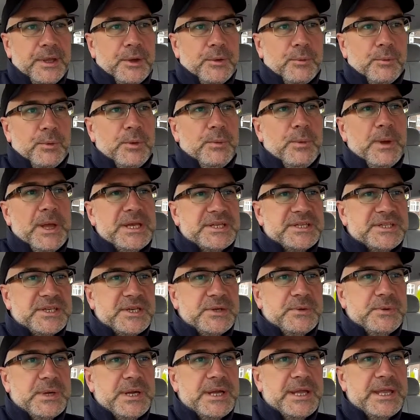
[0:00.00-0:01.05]
we went to
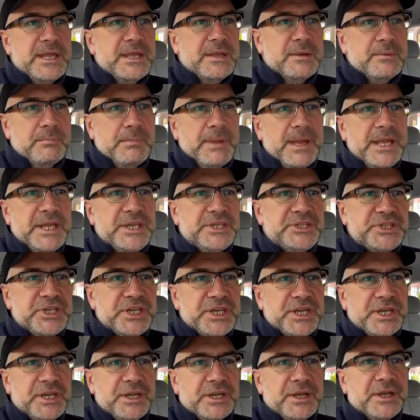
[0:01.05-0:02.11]
a
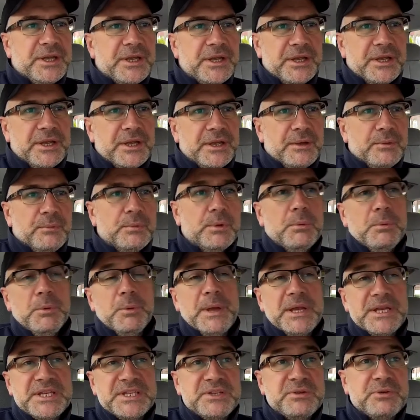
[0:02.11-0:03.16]
major. Well, we
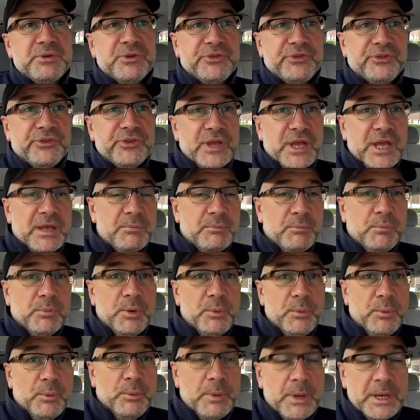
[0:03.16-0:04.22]
went to
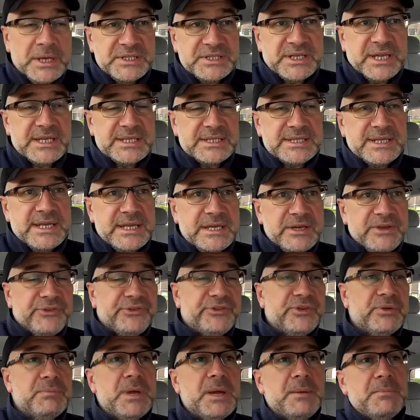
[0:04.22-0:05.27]
get Tina
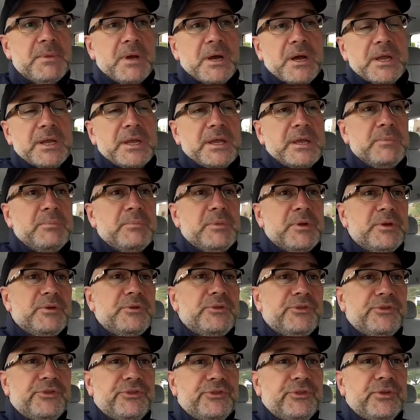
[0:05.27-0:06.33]
some hiking
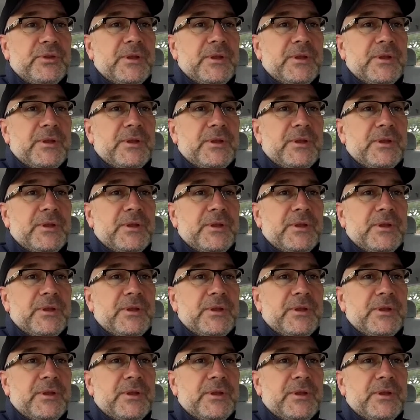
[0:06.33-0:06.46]
boots,